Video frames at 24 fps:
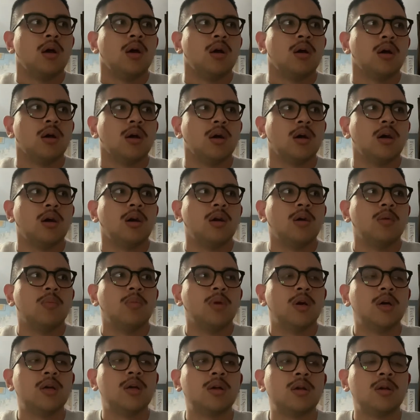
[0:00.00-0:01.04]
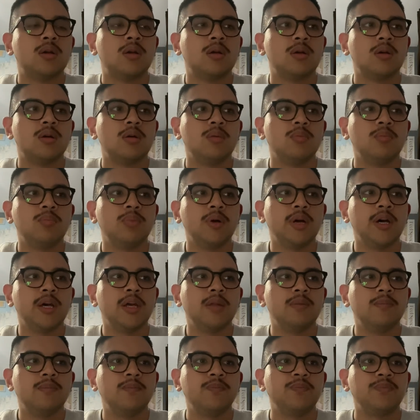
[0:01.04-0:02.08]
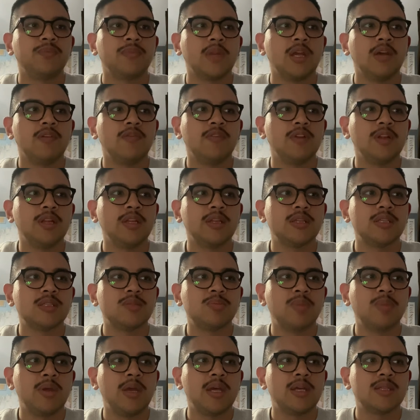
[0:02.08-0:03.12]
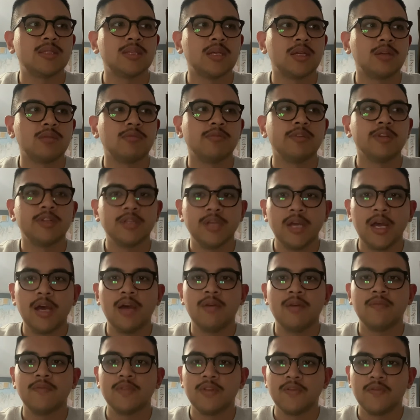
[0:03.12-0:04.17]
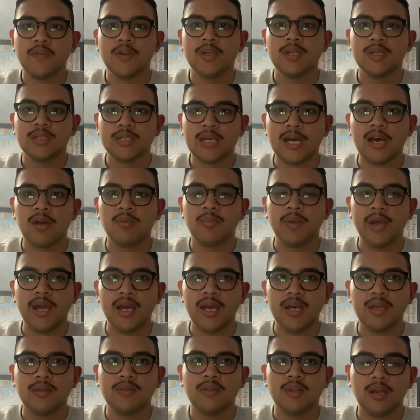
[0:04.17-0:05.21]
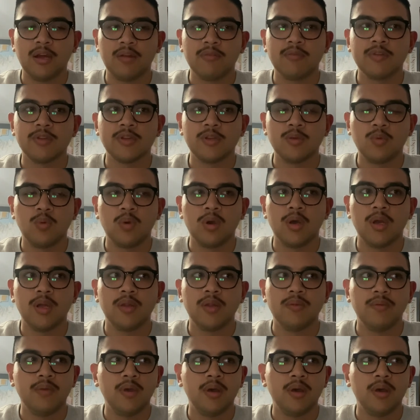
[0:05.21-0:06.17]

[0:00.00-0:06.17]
Um, but I feel like these pants like really have the fit down pat that I really want.